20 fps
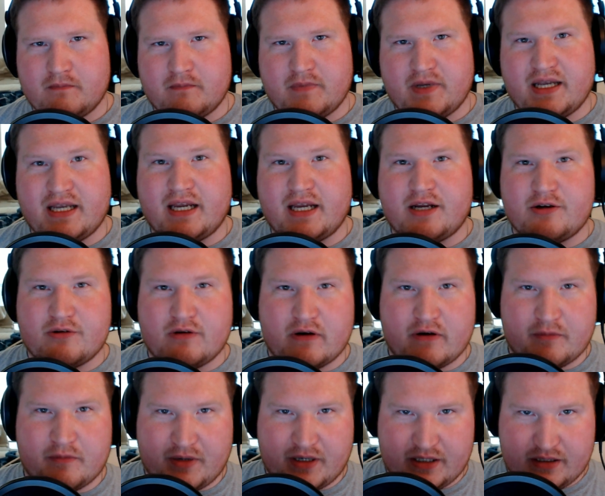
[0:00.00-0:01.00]
Hey, how you doing,
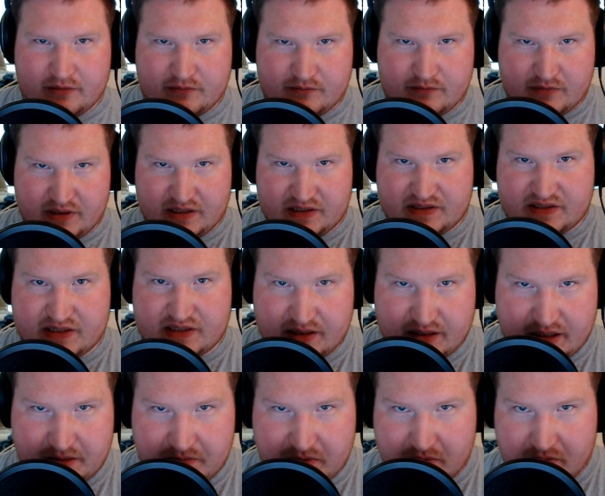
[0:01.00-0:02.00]
everybody? It's
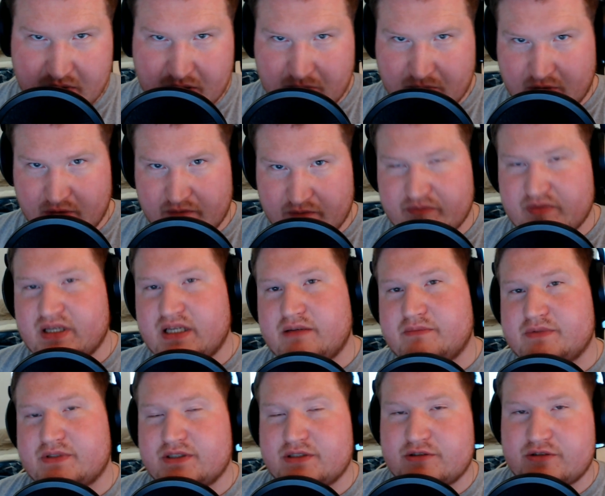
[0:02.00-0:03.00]
Sleep, member of
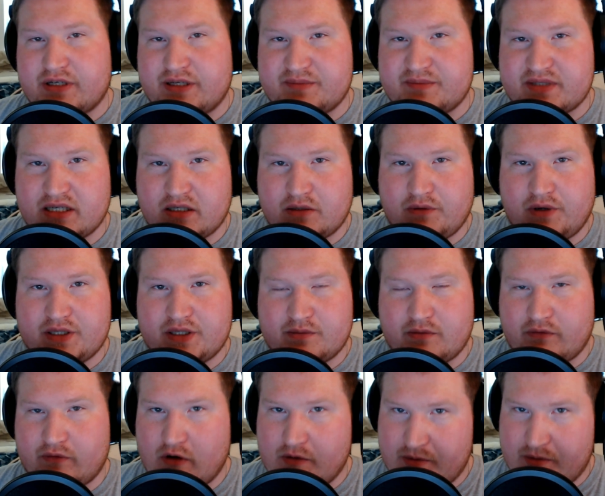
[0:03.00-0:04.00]
Memes and Dreams and Quantum
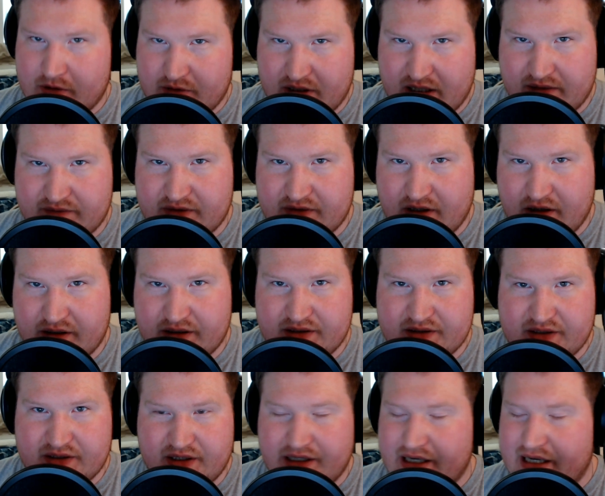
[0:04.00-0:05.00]
Robocraft talking
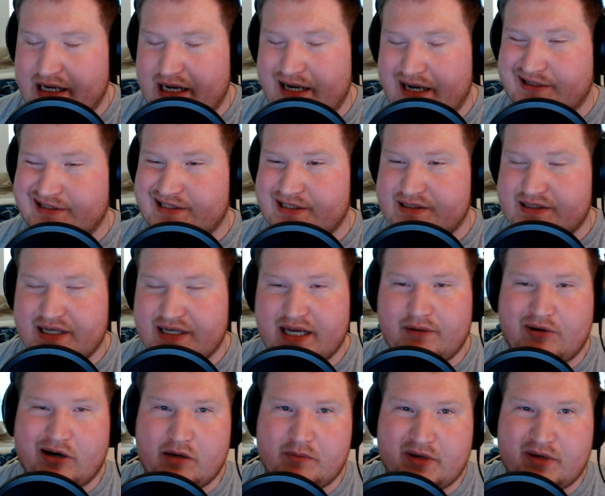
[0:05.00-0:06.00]
to you, and today we're
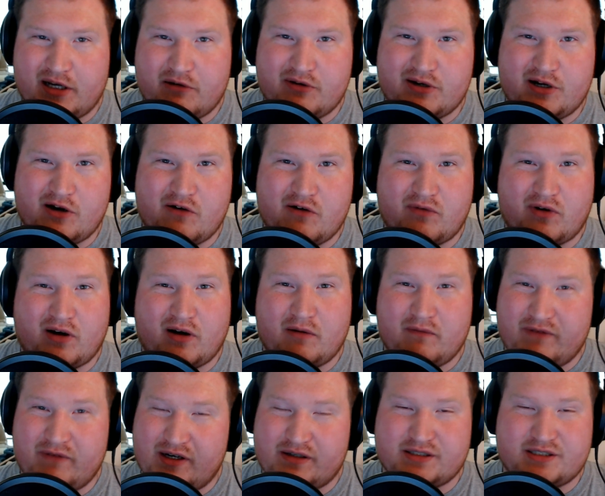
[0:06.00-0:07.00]
going to be going over a
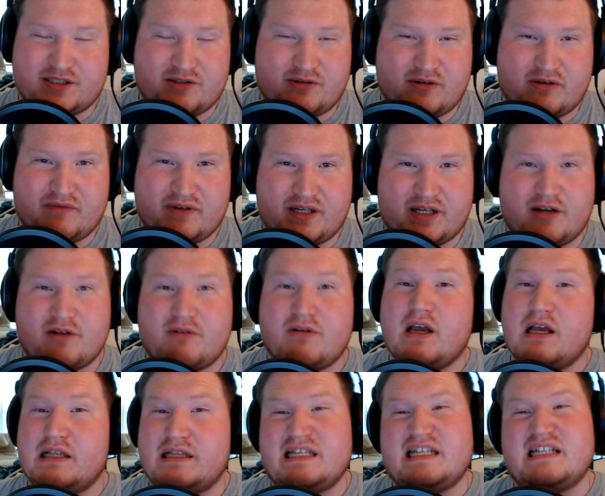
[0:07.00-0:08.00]
very short video,
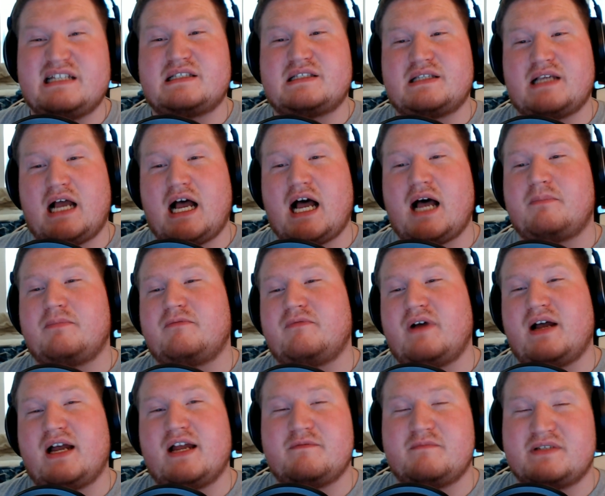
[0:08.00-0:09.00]
the top
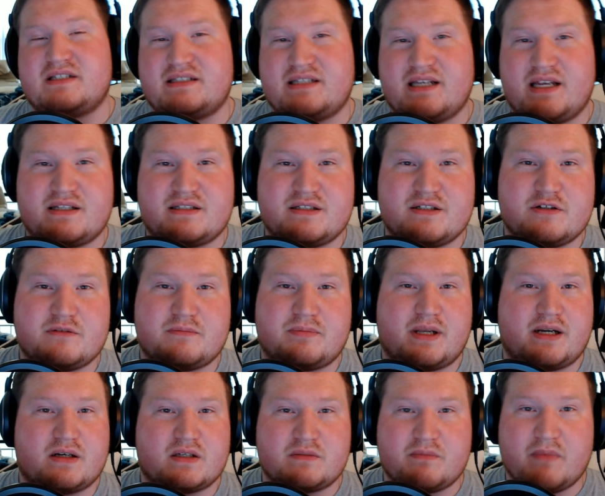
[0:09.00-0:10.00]
5 mistakes new
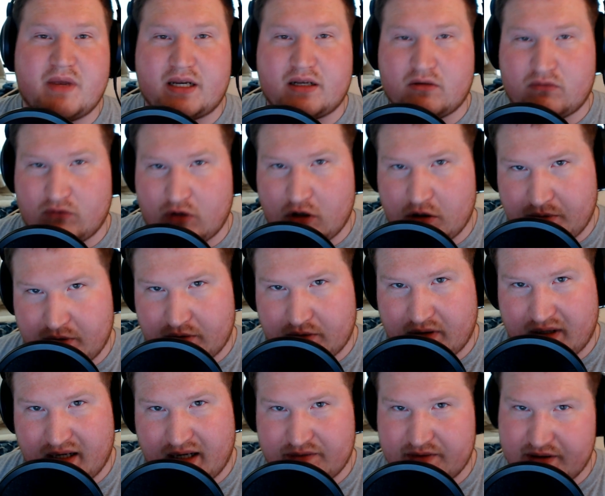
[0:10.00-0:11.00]
players make in
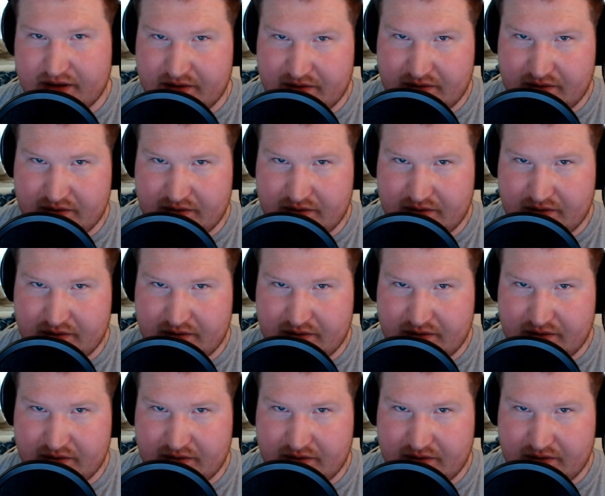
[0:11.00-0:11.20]
Robocraft.